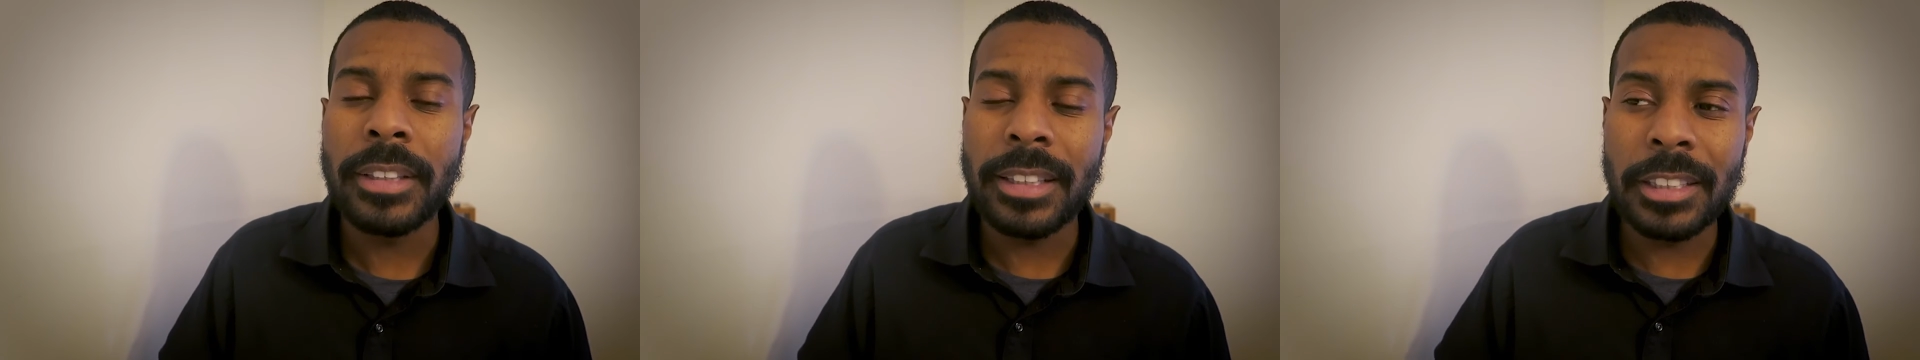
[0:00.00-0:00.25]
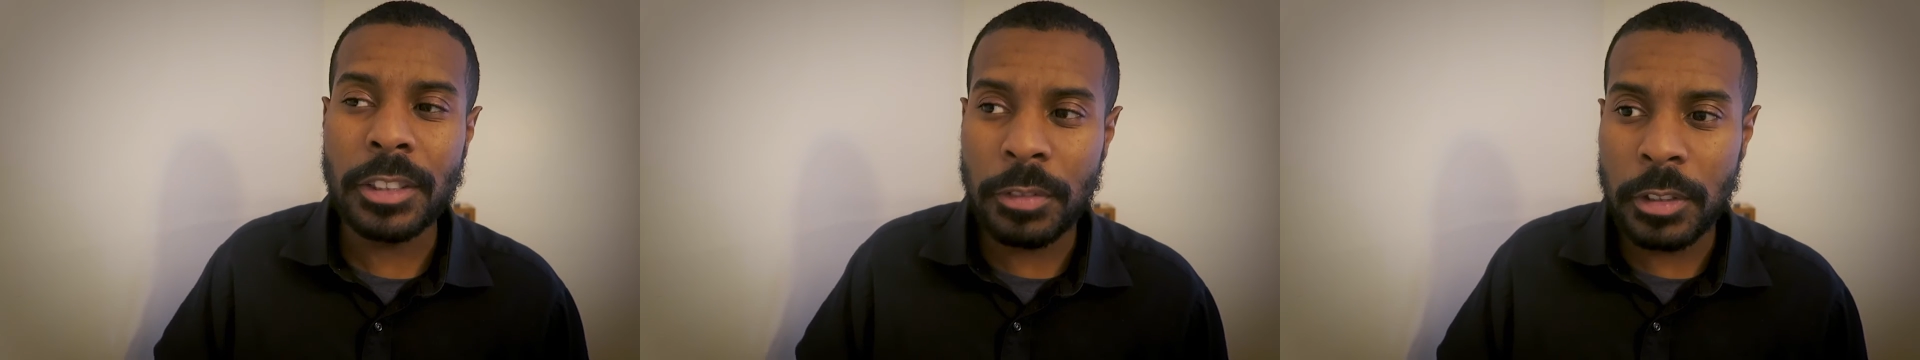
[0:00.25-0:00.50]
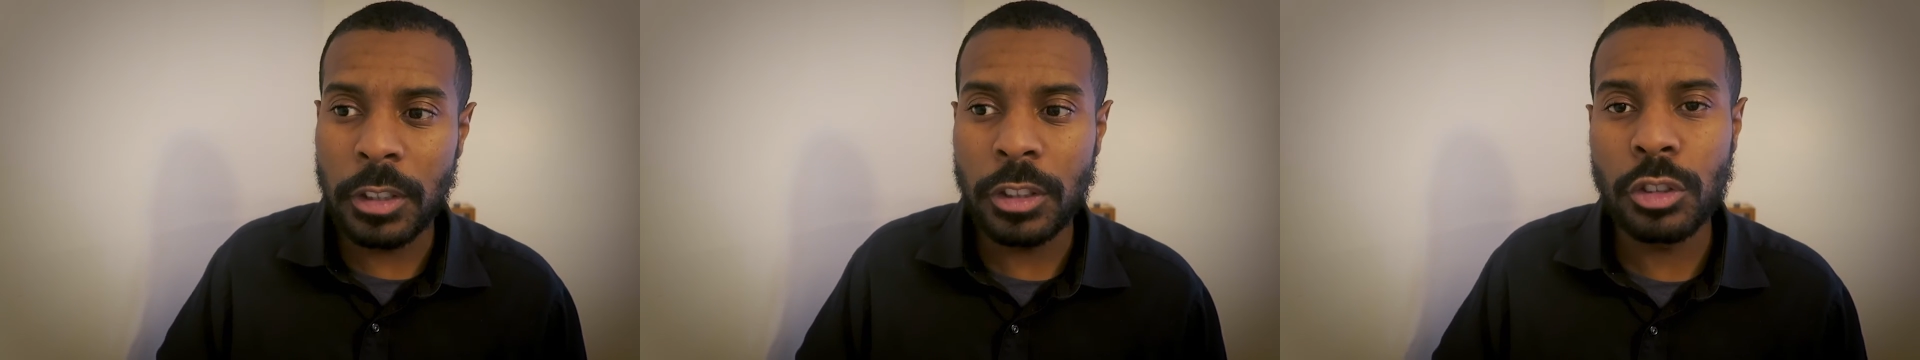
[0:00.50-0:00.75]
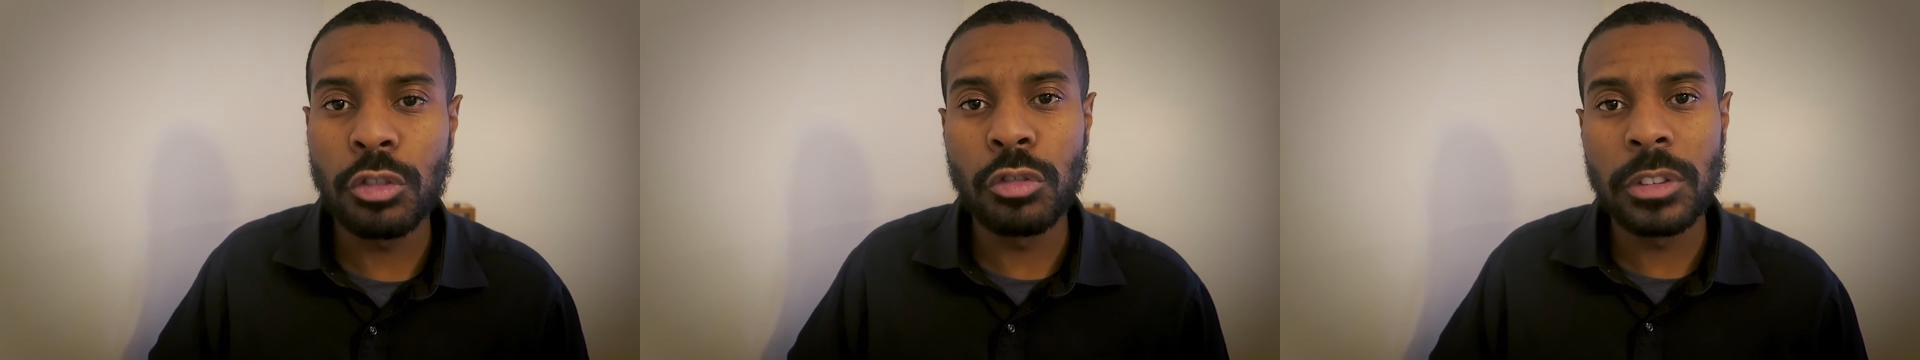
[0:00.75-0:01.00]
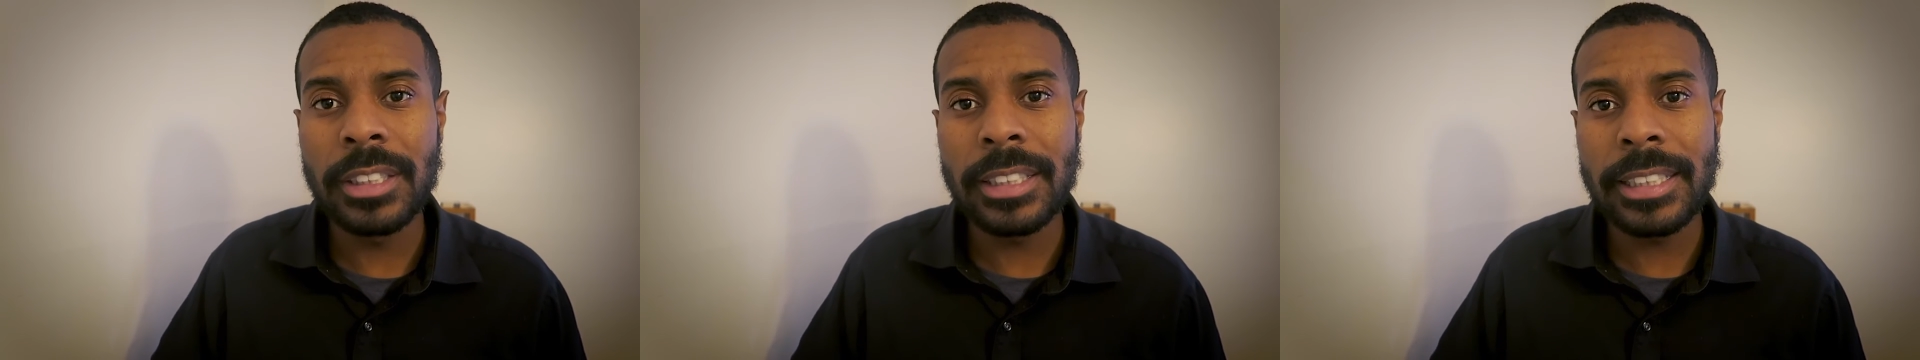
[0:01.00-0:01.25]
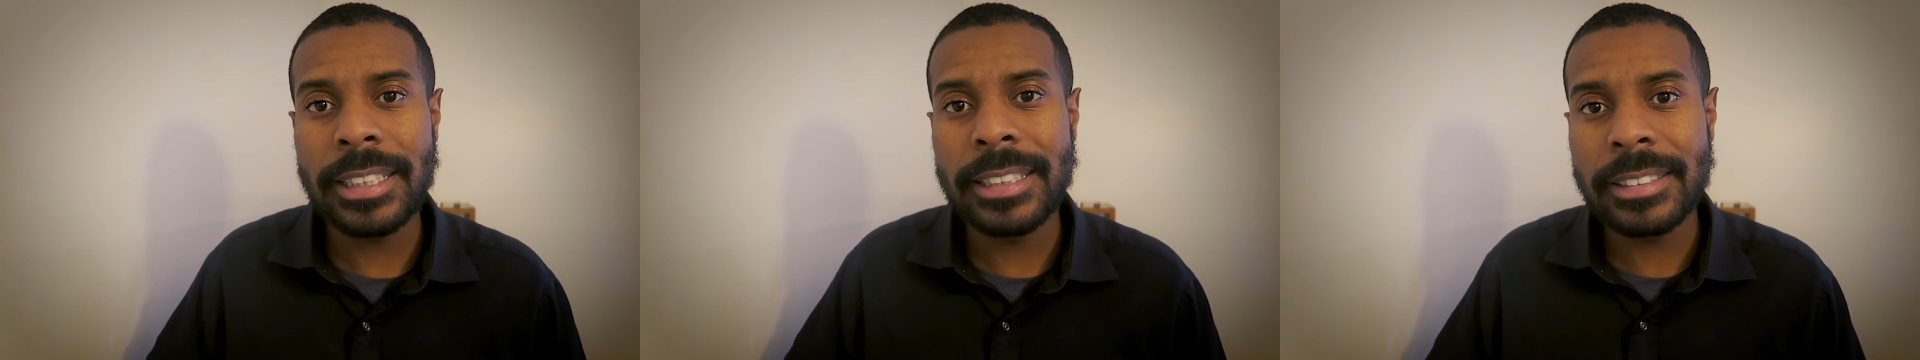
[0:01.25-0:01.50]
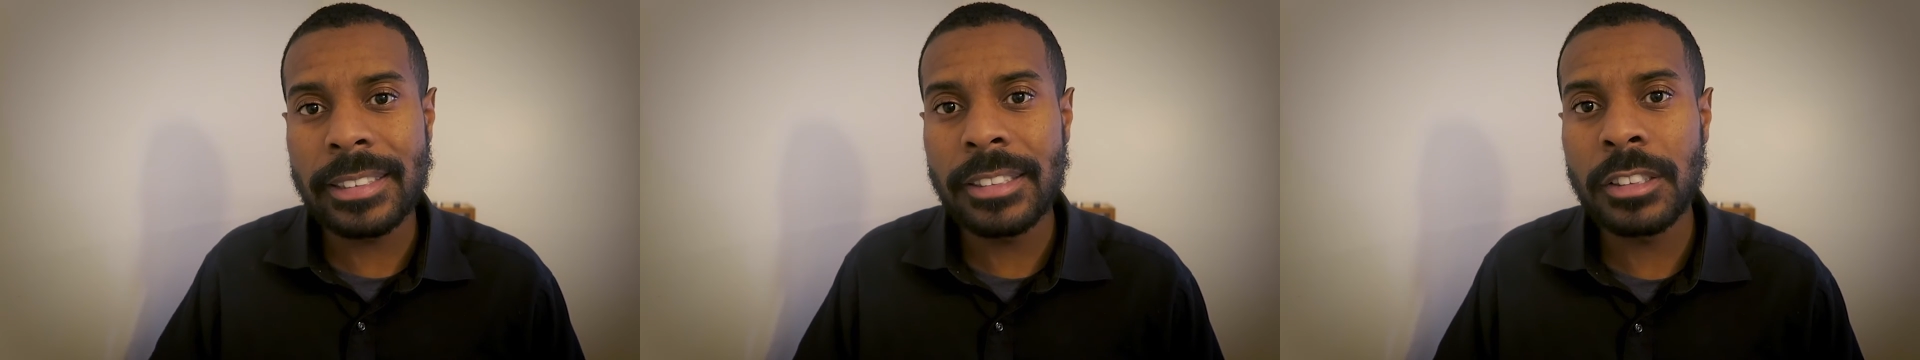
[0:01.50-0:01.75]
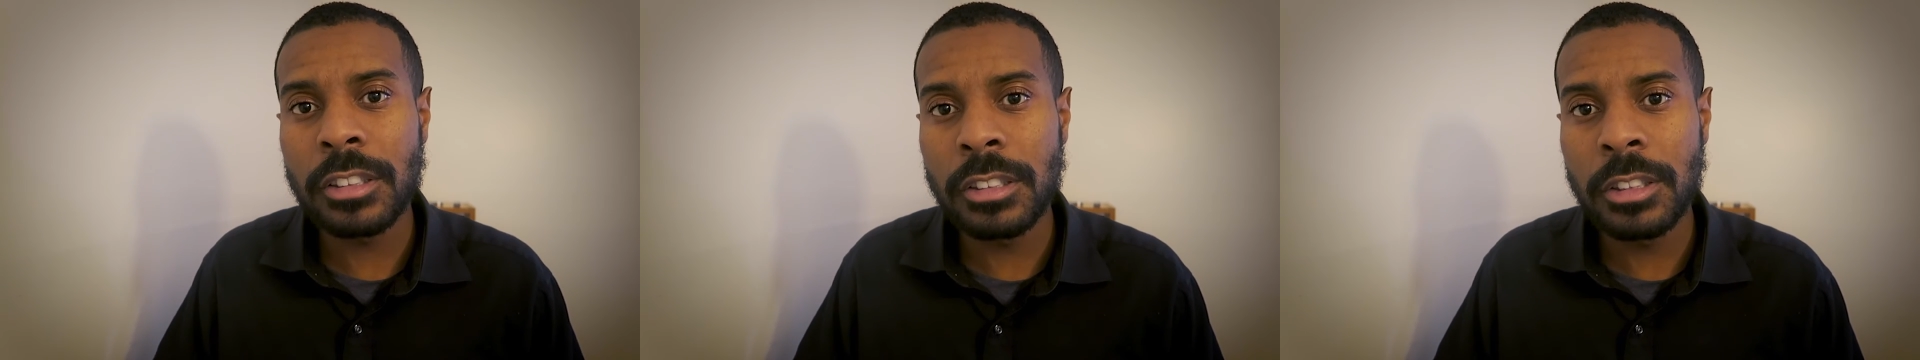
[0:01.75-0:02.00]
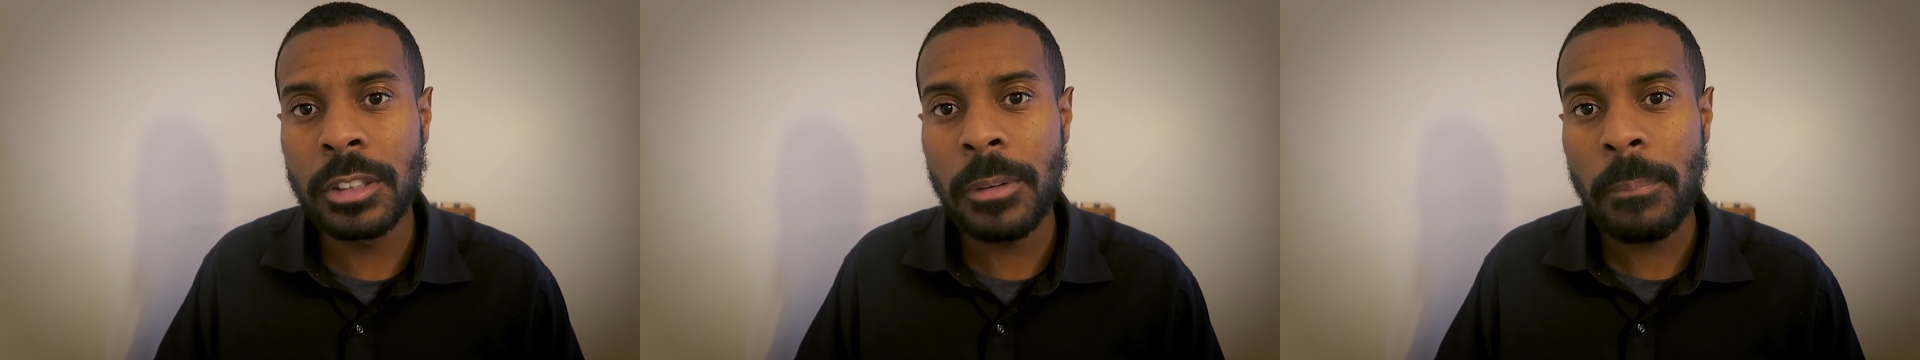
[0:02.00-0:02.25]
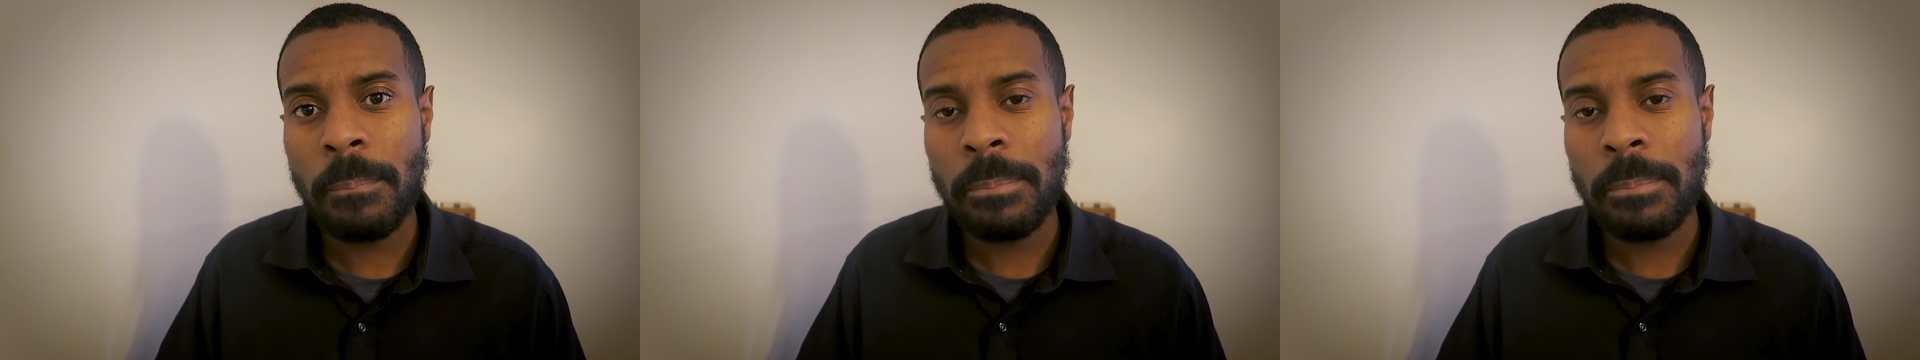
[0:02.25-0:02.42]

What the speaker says: This feels really intentional